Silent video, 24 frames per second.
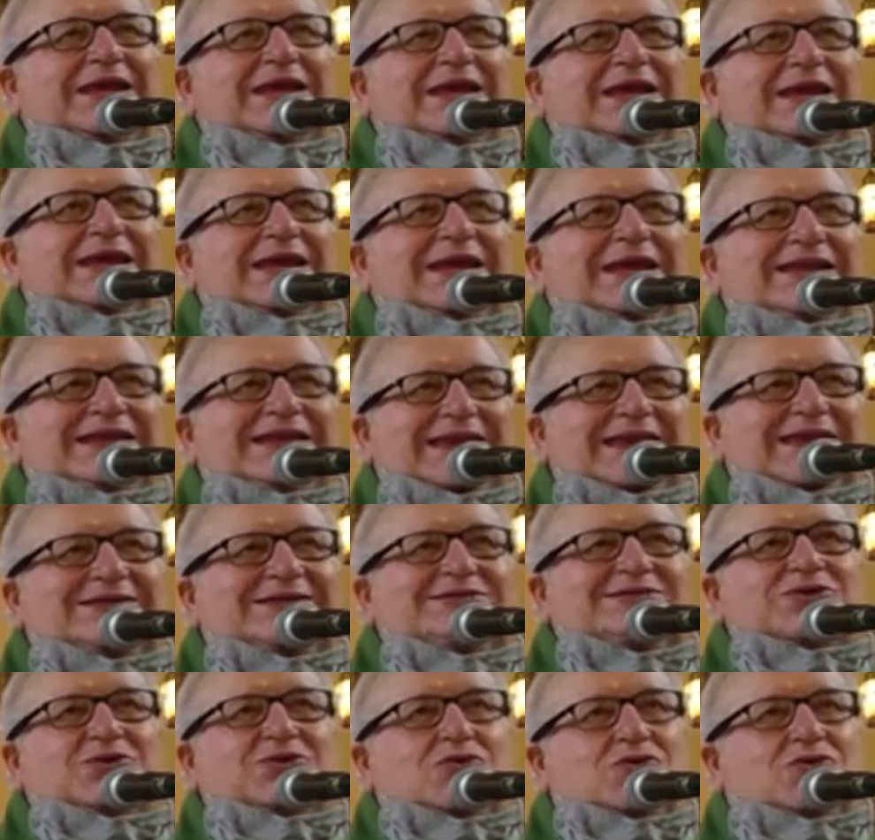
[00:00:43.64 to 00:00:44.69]
It gets
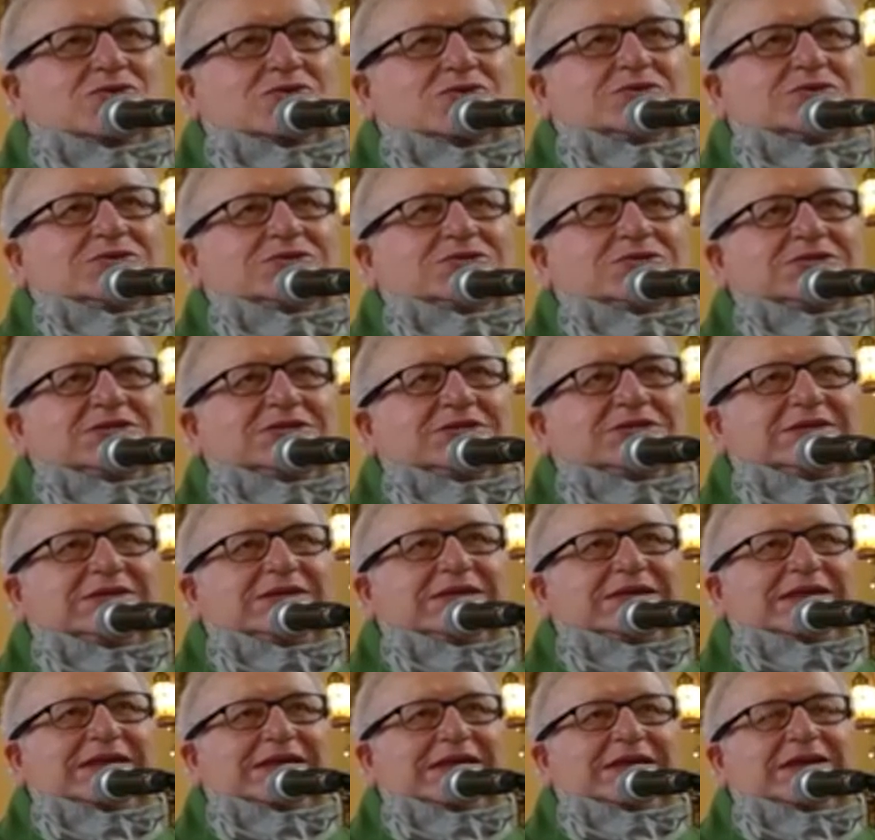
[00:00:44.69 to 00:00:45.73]
old
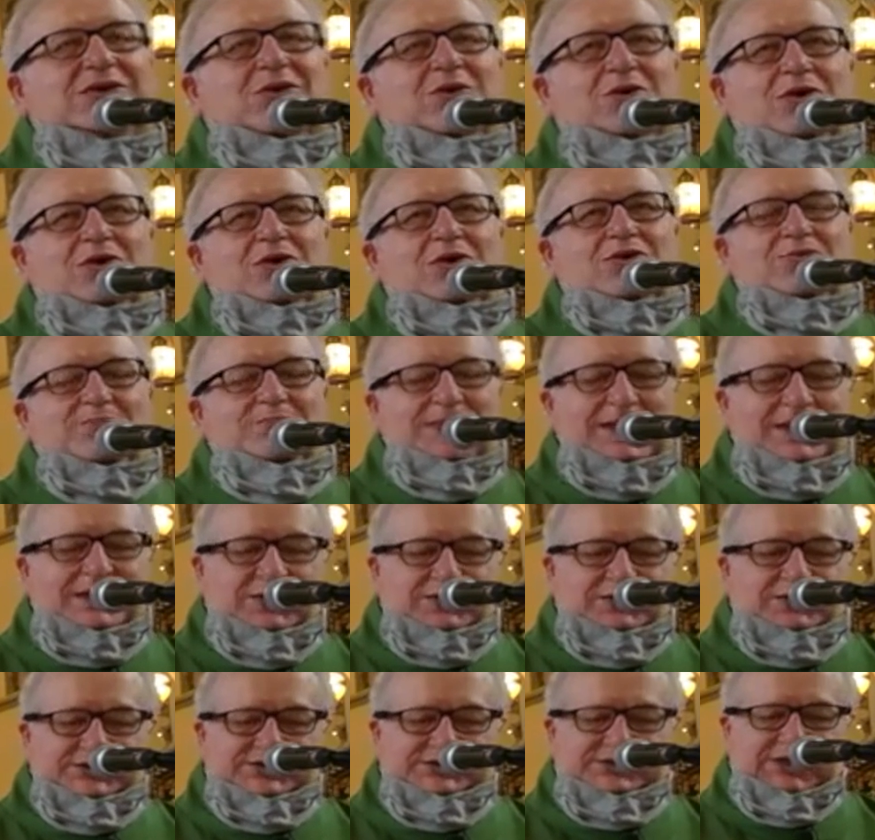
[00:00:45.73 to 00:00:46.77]
eating all by
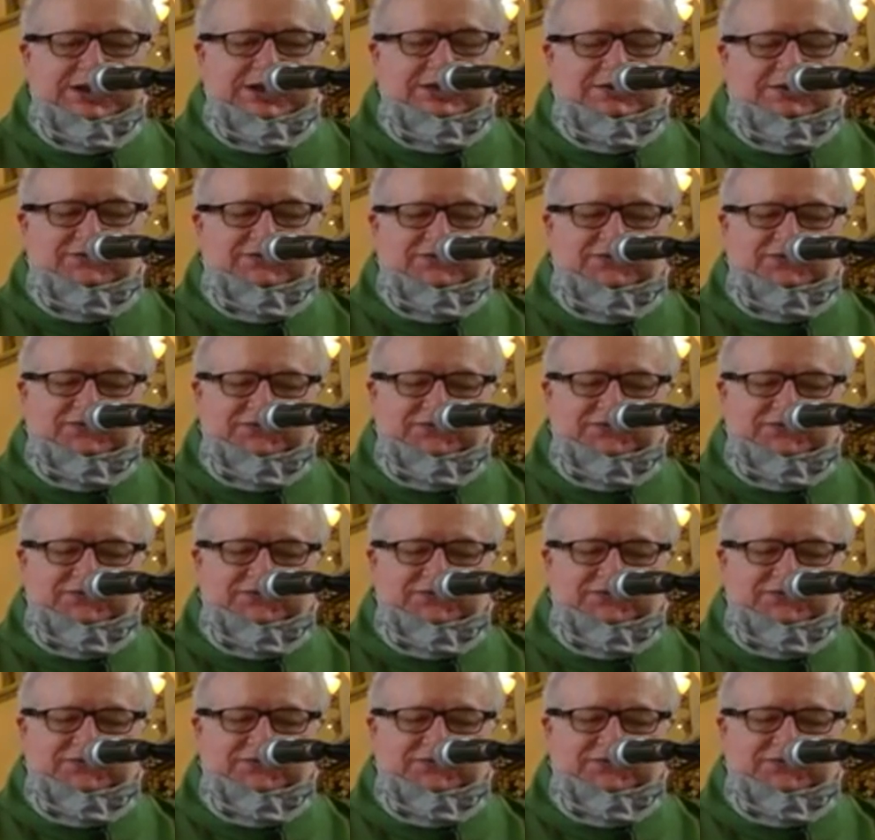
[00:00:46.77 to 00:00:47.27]
yourself,